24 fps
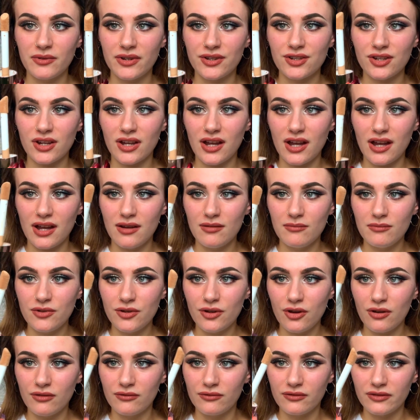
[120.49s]
which I'm
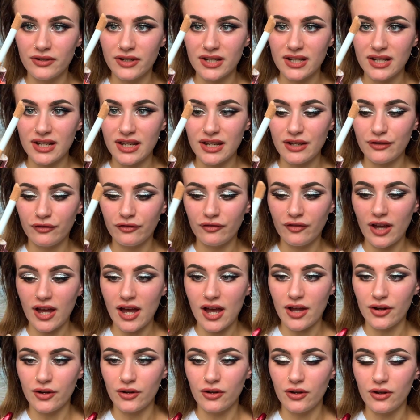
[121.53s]
not really a fan